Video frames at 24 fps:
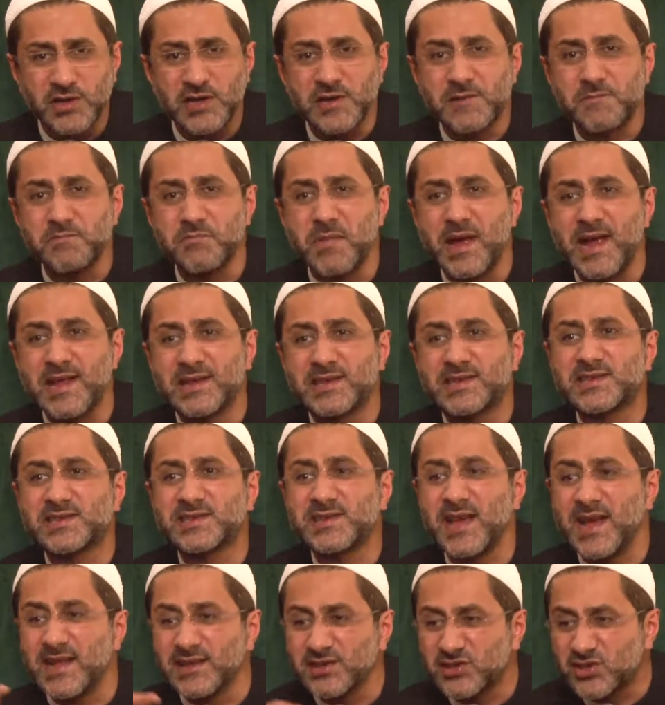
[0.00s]
it made
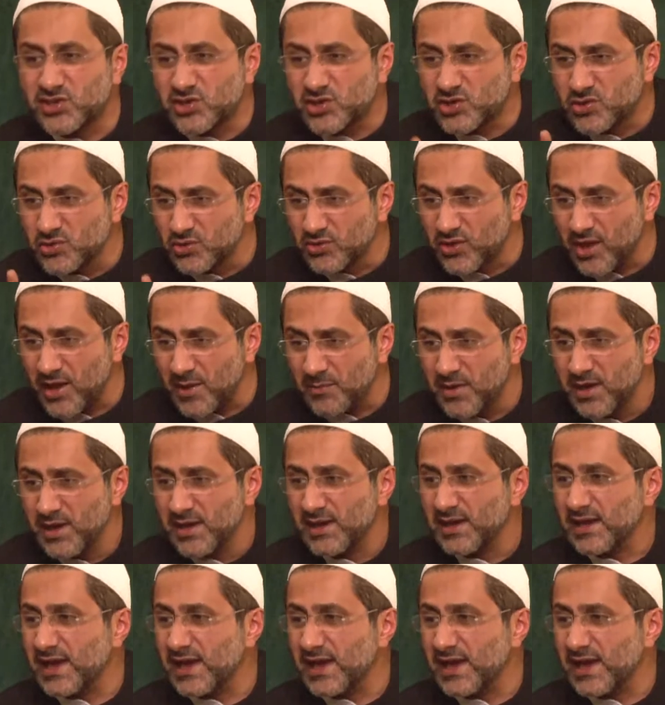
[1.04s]
sense to them